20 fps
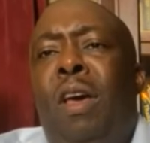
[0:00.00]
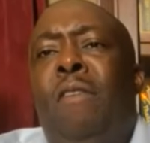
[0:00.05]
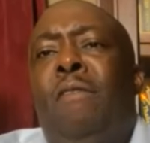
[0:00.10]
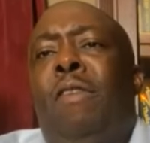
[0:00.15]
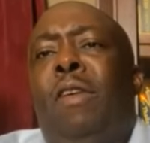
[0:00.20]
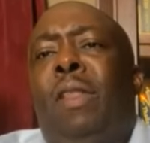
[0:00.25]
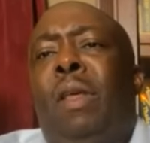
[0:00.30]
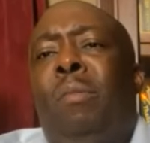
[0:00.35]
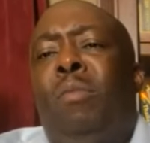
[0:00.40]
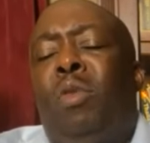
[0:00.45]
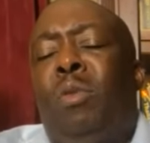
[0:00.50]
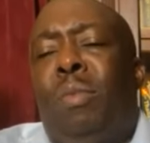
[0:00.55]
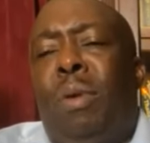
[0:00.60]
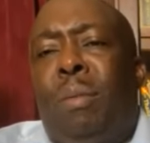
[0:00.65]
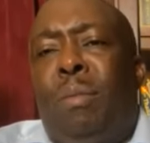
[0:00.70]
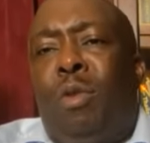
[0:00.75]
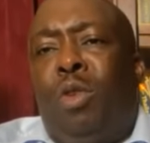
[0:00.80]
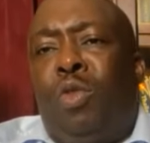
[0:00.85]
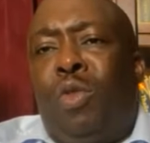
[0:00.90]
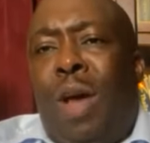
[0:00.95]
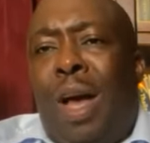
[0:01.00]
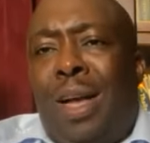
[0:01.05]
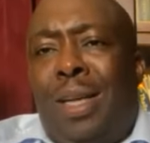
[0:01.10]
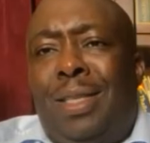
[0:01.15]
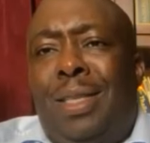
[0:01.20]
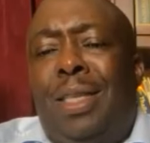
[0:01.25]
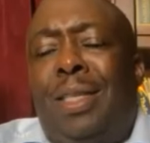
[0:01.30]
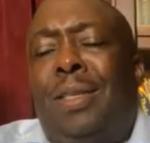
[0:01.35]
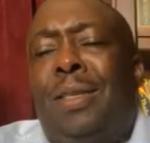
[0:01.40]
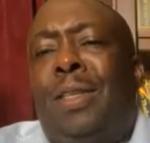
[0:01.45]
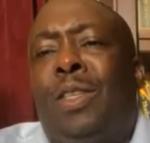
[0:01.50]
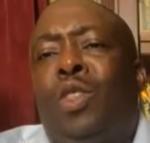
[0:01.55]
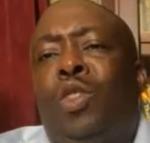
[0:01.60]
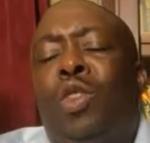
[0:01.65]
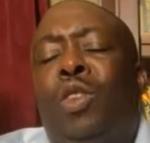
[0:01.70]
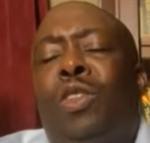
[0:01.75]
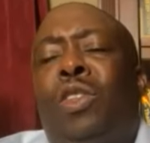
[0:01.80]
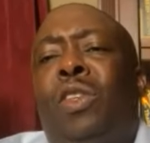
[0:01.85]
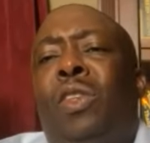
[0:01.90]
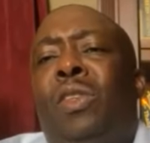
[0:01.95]
for them to be able to access
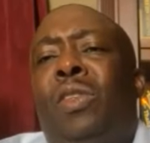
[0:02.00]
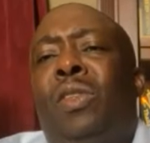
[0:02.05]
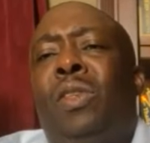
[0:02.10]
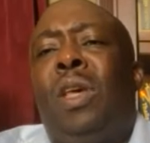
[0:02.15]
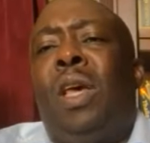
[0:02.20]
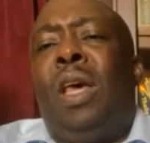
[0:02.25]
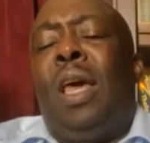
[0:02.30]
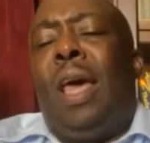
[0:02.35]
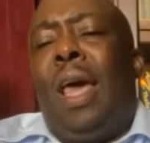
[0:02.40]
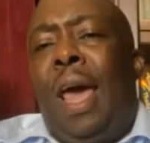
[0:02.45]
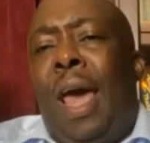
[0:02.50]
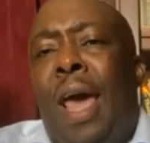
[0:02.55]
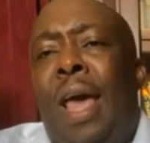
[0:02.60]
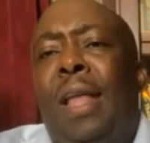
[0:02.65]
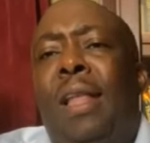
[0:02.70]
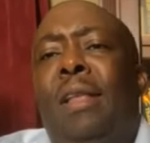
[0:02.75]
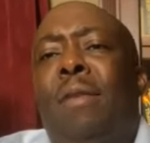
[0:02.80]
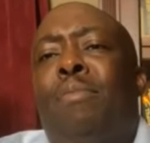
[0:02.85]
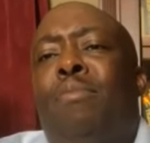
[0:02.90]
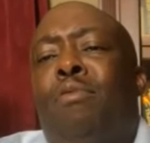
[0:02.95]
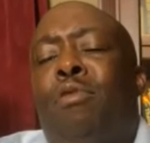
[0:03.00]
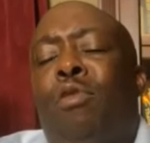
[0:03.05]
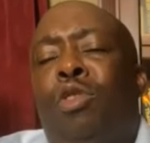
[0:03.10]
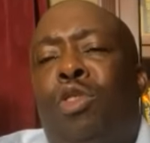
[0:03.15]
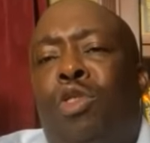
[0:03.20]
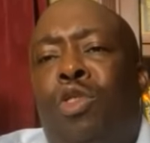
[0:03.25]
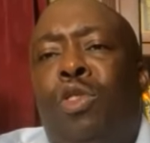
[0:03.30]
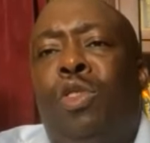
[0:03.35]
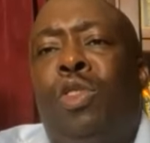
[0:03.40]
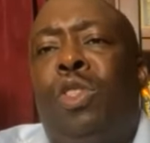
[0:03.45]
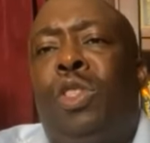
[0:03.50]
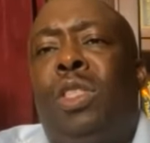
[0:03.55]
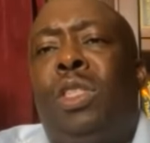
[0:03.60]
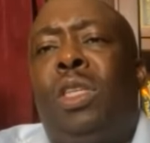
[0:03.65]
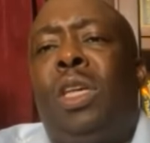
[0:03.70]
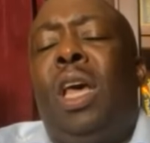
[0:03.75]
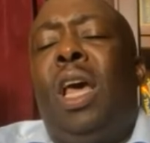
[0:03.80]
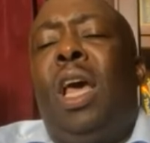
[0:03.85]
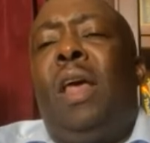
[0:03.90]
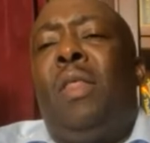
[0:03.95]
resources and produce
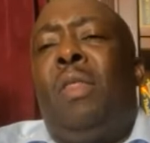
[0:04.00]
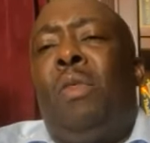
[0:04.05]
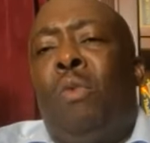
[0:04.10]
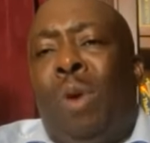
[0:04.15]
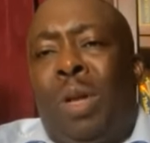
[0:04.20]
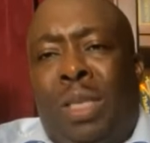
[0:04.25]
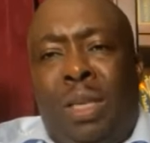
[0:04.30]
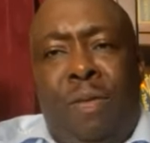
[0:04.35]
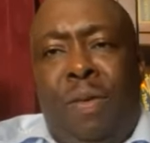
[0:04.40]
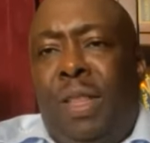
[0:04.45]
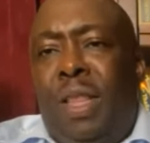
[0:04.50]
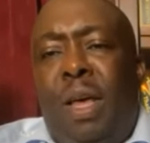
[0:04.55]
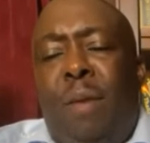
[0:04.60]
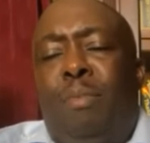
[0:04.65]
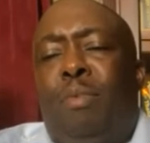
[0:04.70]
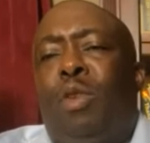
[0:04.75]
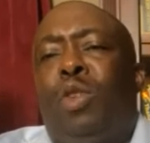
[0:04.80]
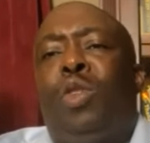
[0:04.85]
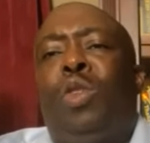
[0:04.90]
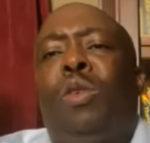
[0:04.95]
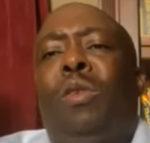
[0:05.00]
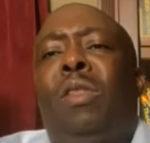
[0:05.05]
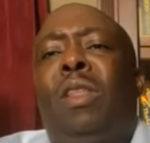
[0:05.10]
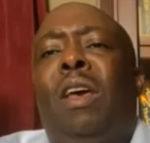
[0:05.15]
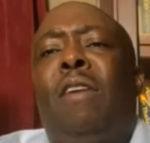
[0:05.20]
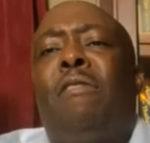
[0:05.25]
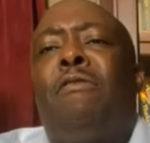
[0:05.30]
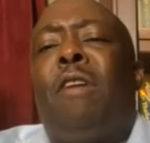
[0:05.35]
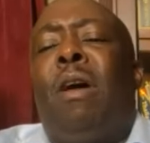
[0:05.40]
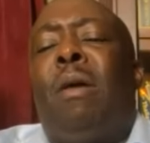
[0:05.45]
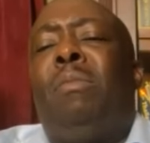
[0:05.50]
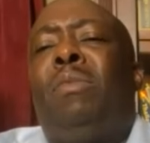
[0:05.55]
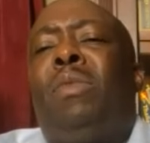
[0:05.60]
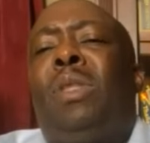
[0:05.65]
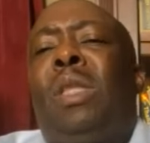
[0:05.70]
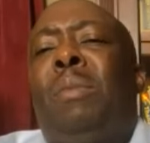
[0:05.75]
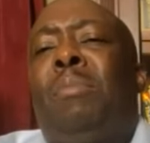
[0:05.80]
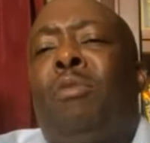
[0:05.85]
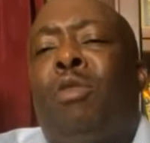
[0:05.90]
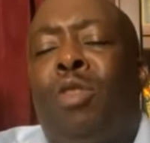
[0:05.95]
whatever they are producing on their farms,
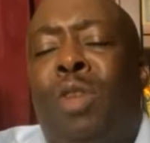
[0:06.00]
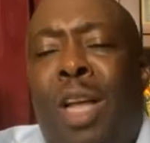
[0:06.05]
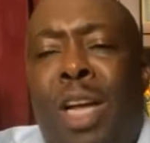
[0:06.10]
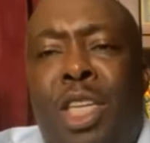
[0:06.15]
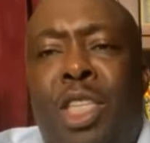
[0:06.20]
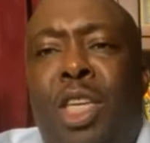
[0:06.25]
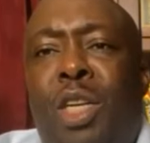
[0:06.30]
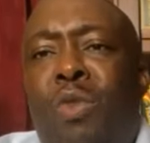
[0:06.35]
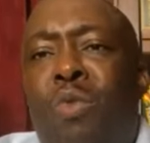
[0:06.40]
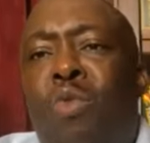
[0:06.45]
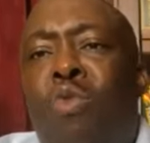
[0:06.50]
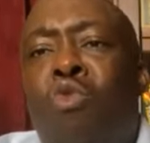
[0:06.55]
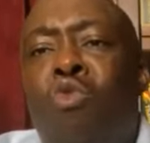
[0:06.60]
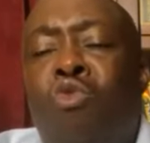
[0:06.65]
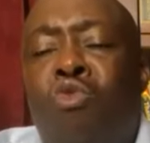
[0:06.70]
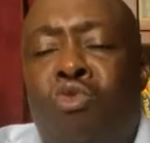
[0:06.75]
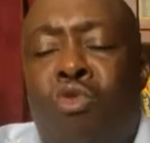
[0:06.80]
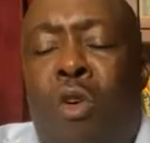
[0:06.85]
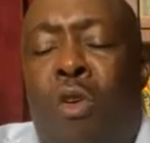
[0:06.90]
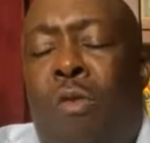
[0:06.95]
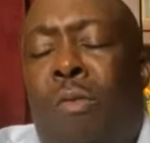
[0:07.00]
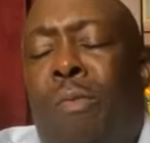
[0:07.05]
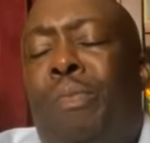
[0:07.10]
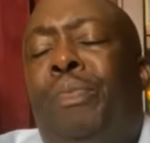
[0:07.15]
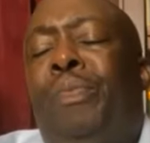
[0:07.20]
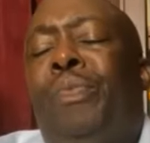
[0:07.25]
the production will grow.